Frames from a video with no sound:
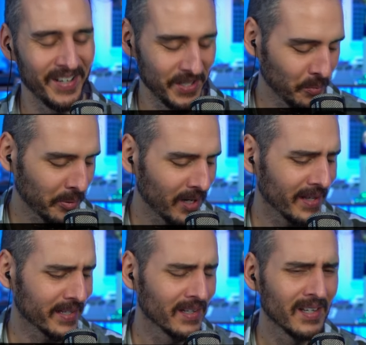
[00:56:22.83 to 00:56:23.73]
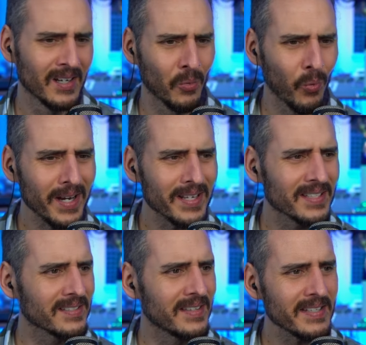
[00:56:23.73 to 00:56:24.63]
you're probably like, what
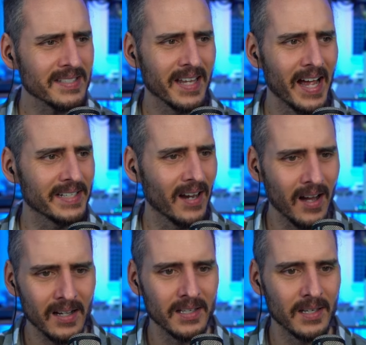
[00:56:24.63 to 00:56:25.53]
is this guy talking